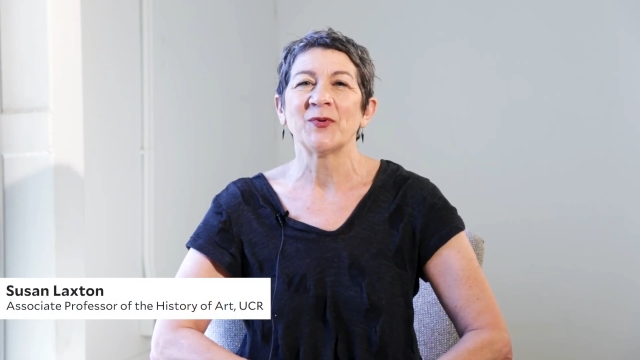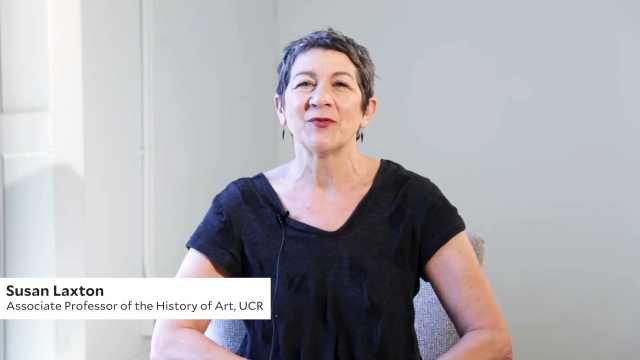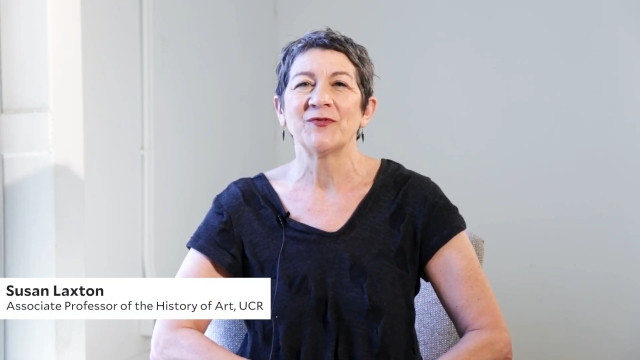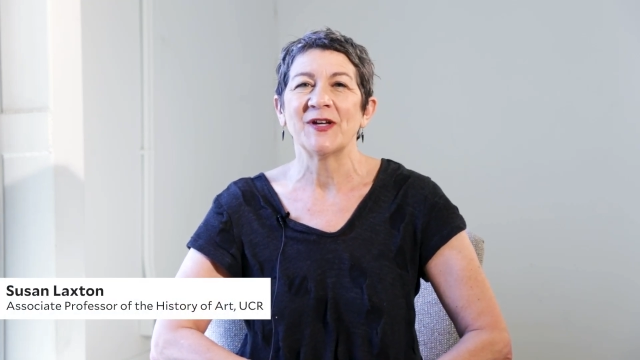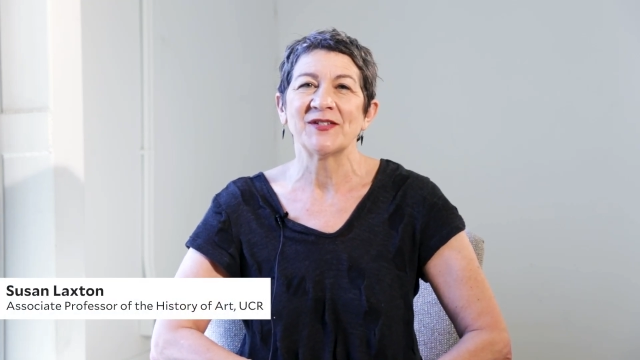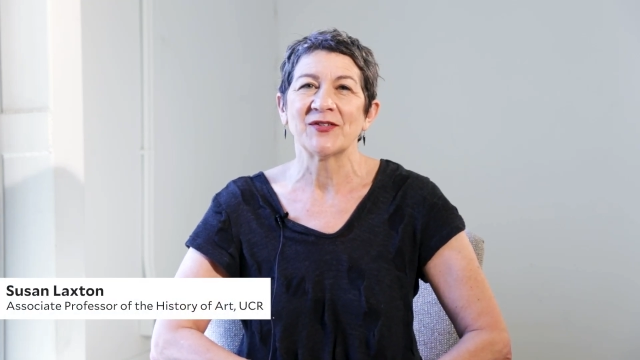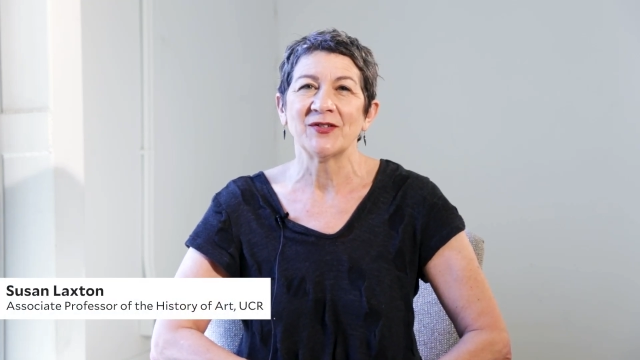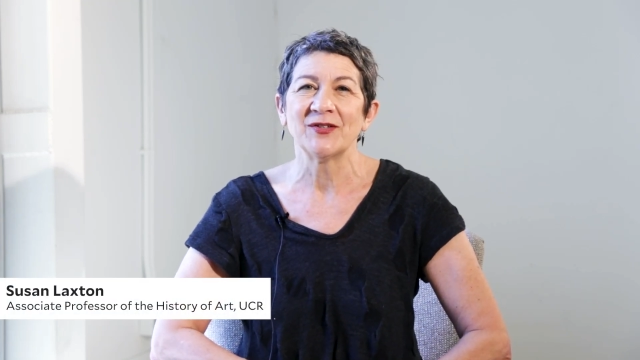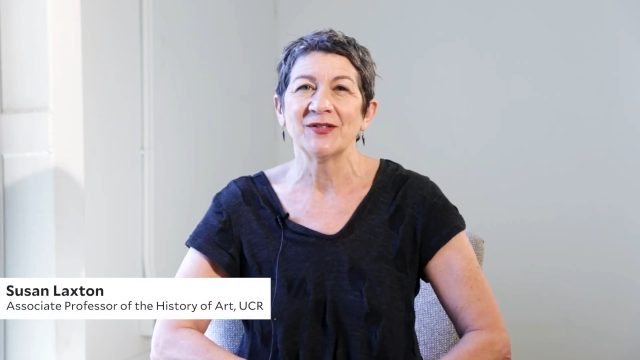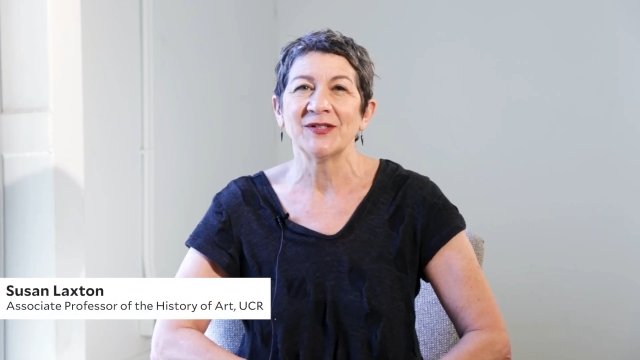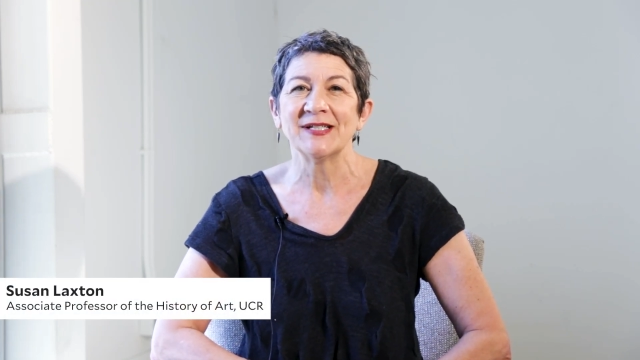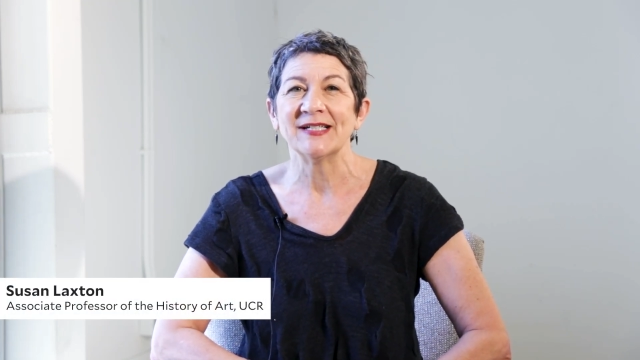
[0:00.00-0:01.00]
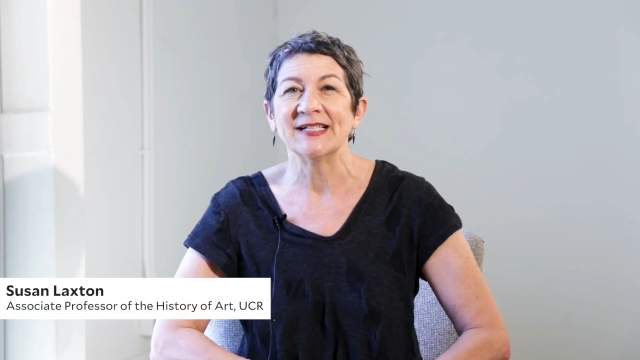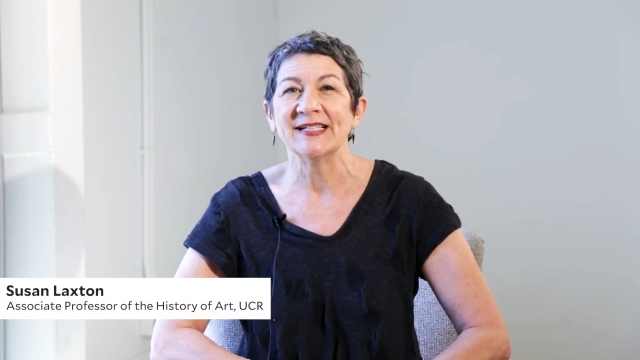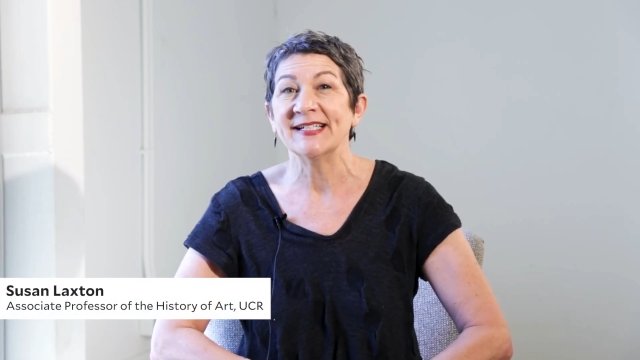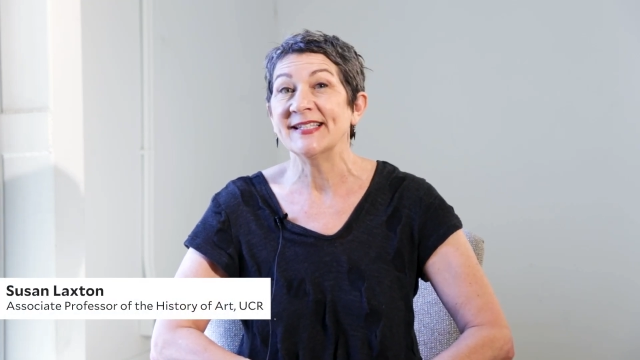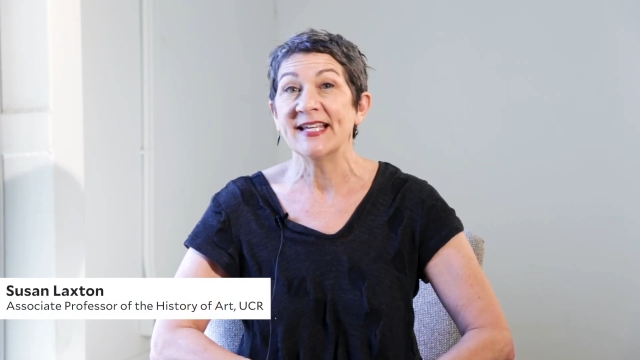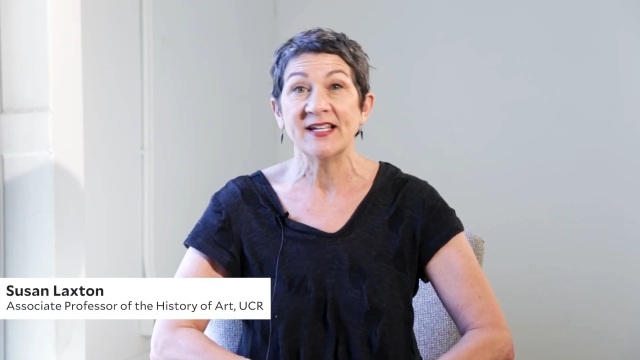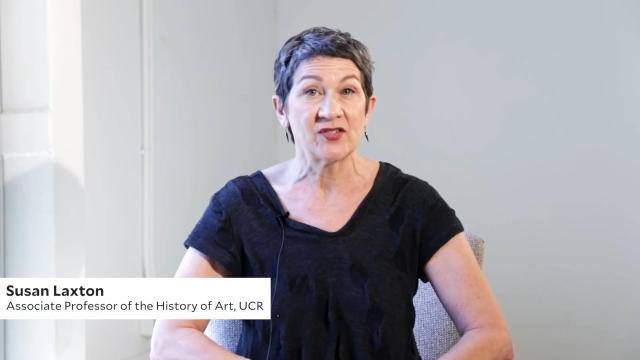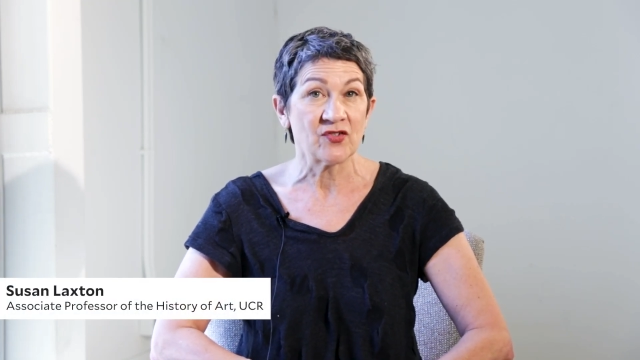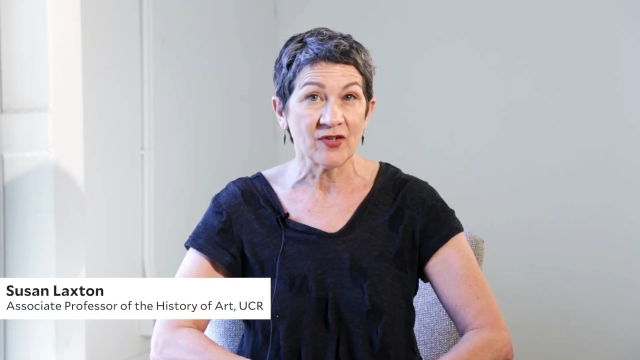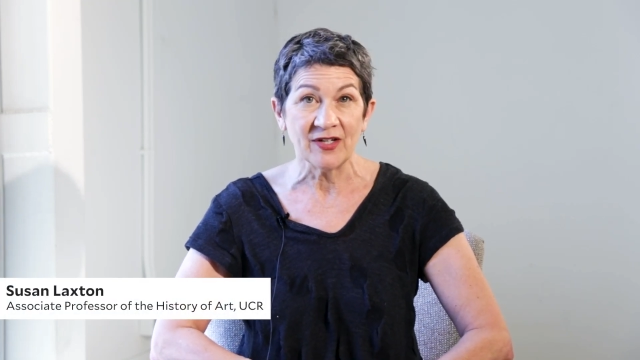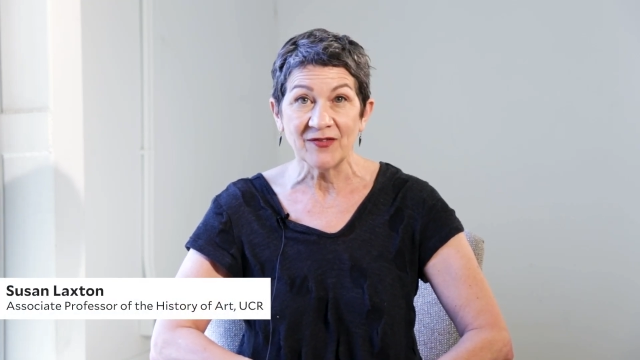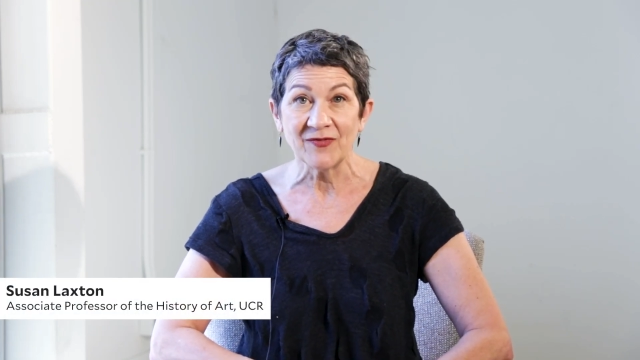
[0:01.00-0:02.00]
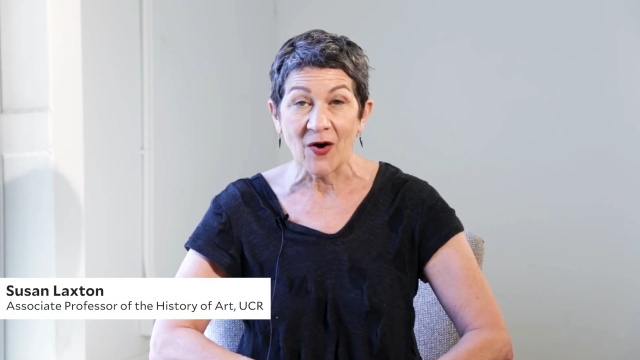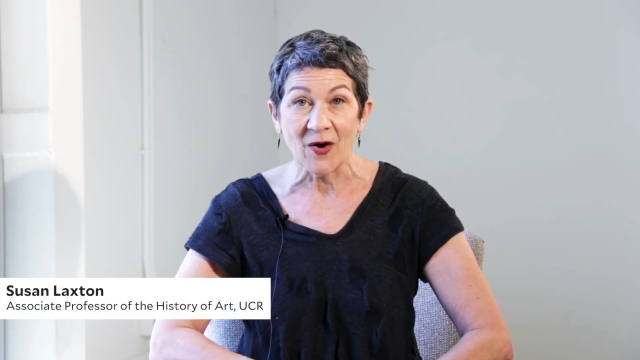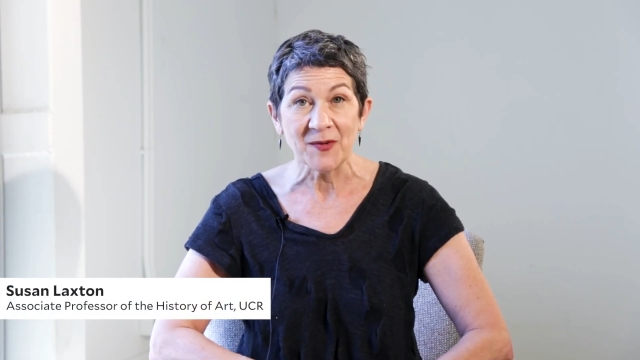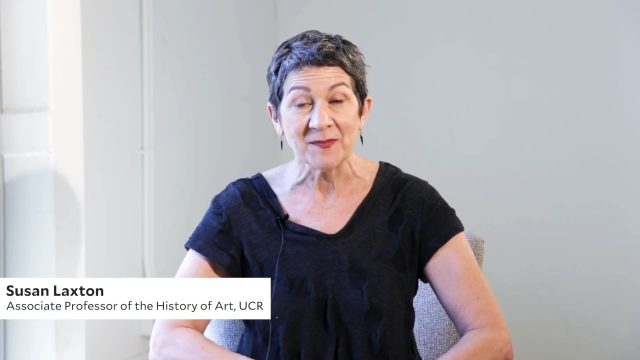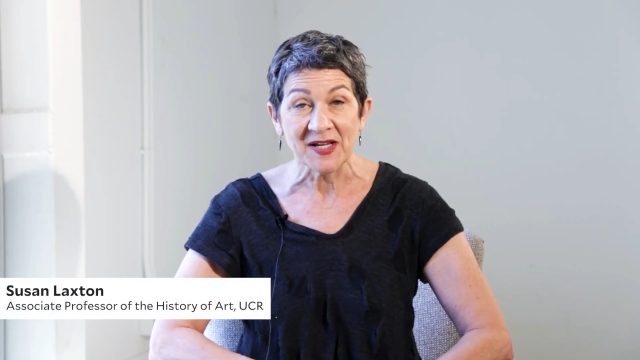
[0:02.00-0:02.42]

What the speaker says: Professor in the History of Art.